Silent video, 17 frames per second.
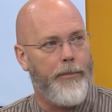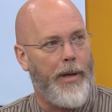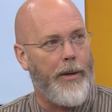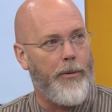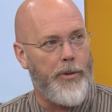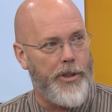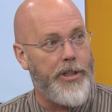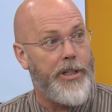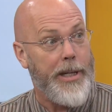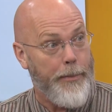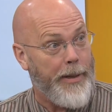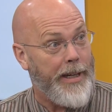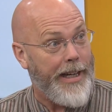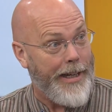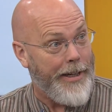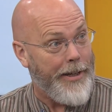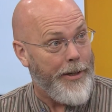I was
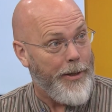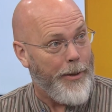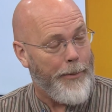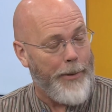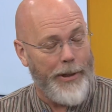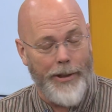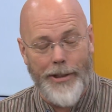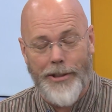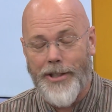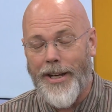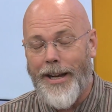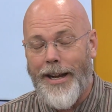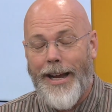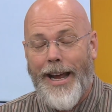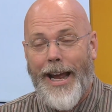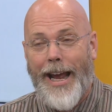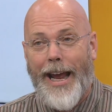intimidated, I'll be honest.
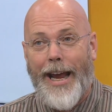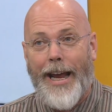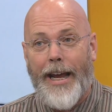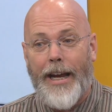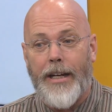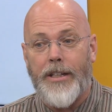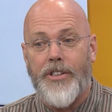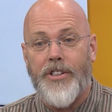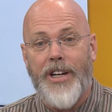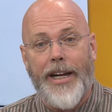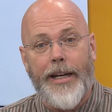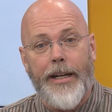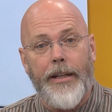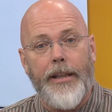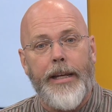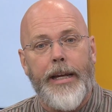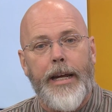And
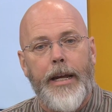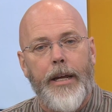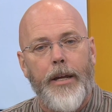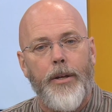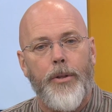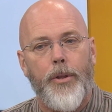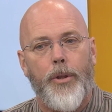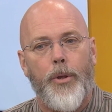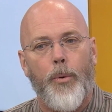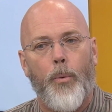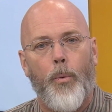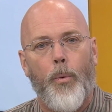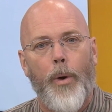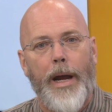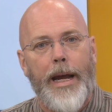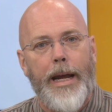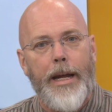secondly, the
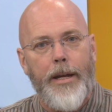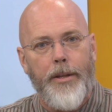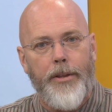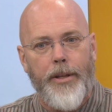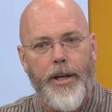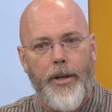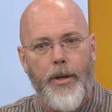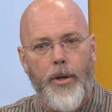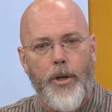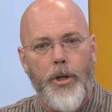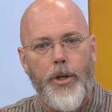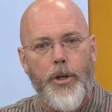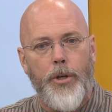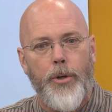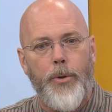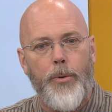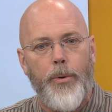way that
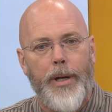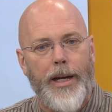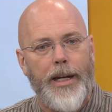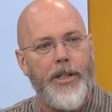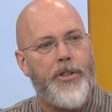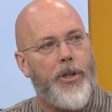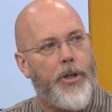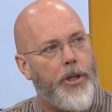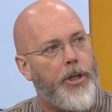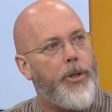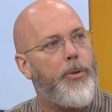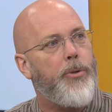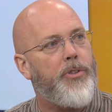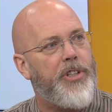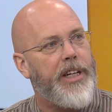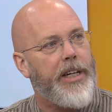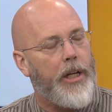you guys are
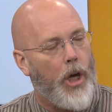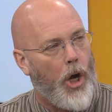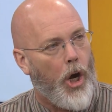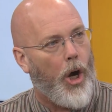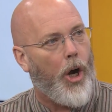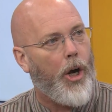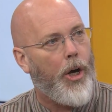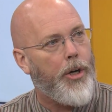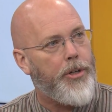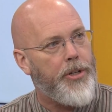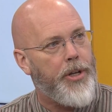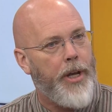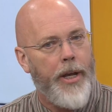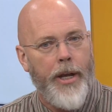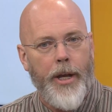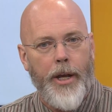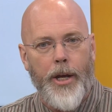using art
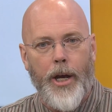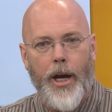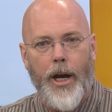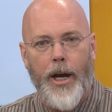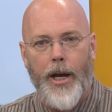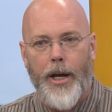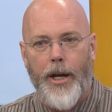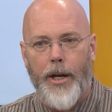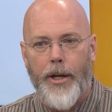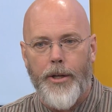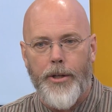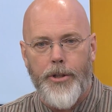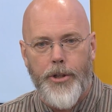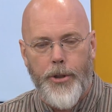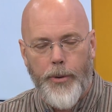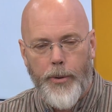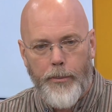uh,
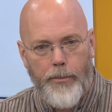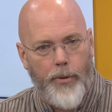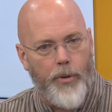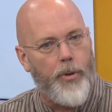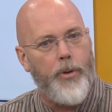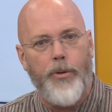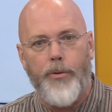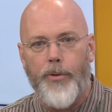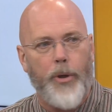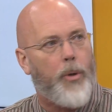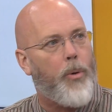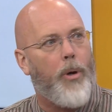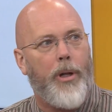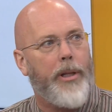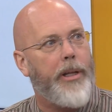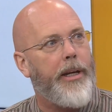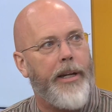to improve the
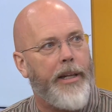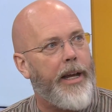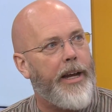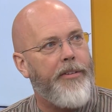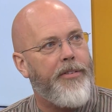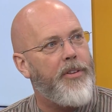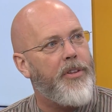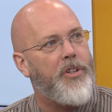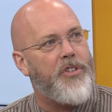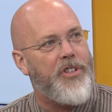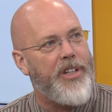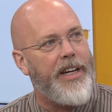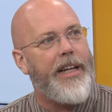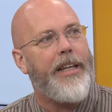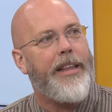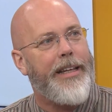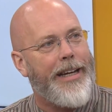quality of life in the
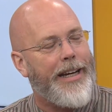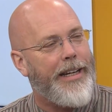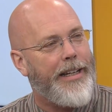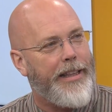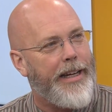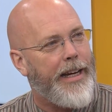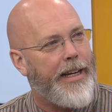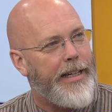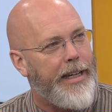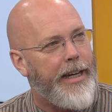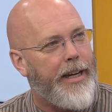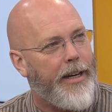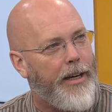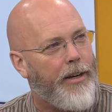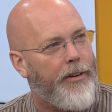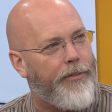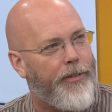city, the, mm-hmm. I, the mm-hmm.
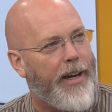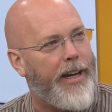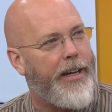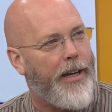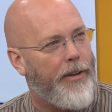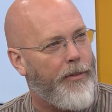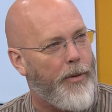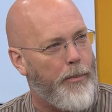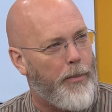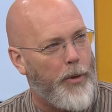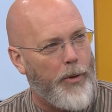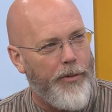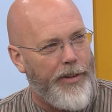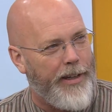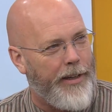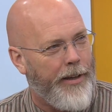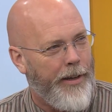idea of, vi- of
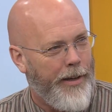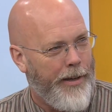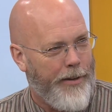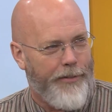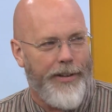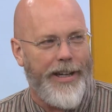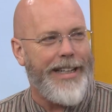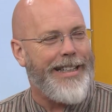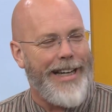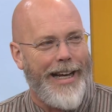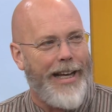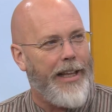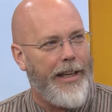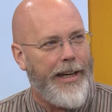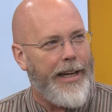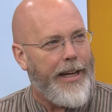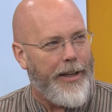improving
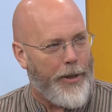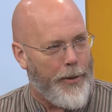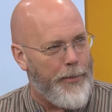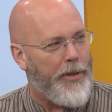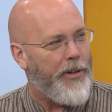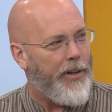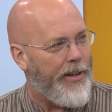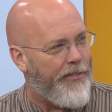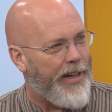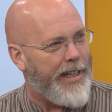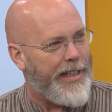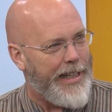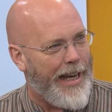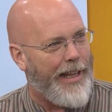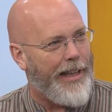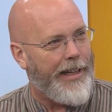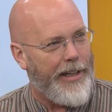vitality, community
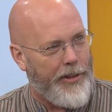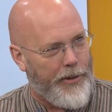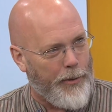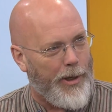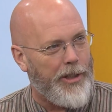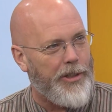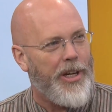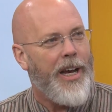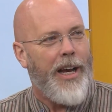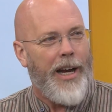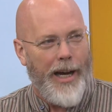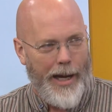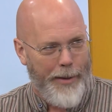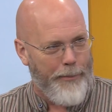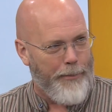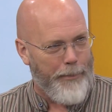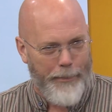vitality through arts.
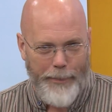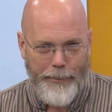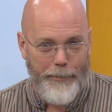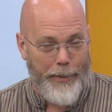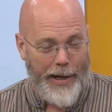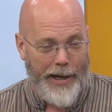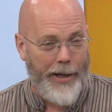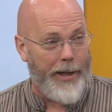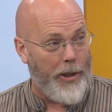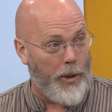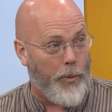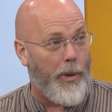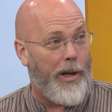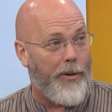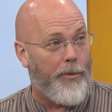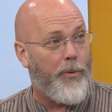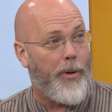I'm back in
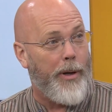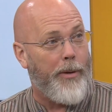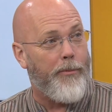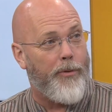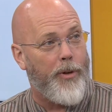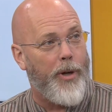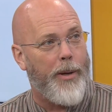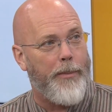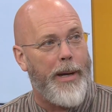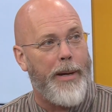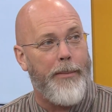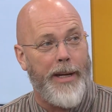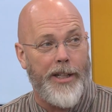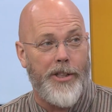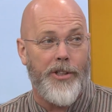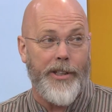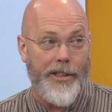Guelph, where I'm from. I'm
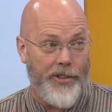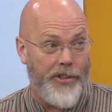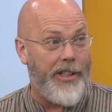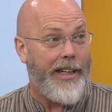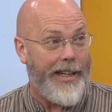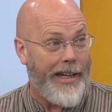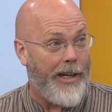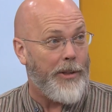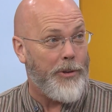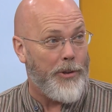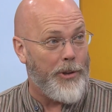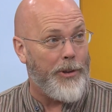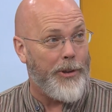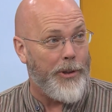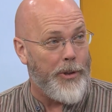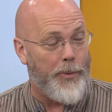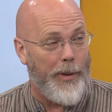actually a city
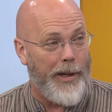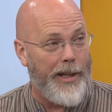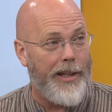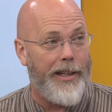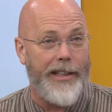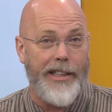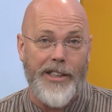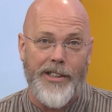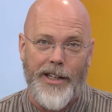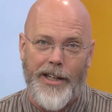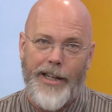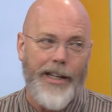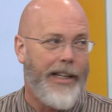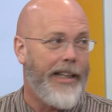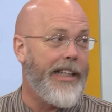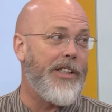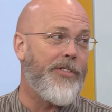councilor as well. oh, least,
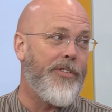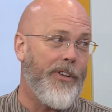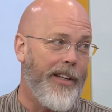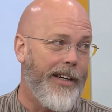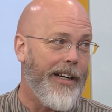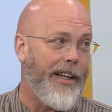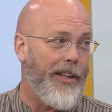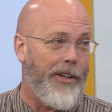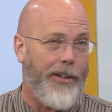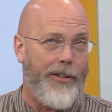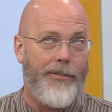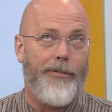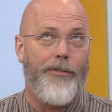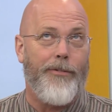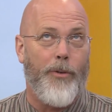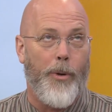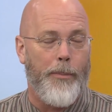really? At least for another
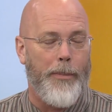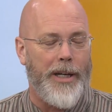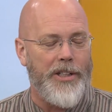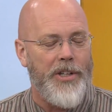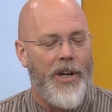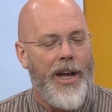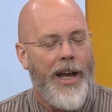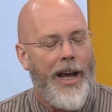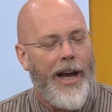four months.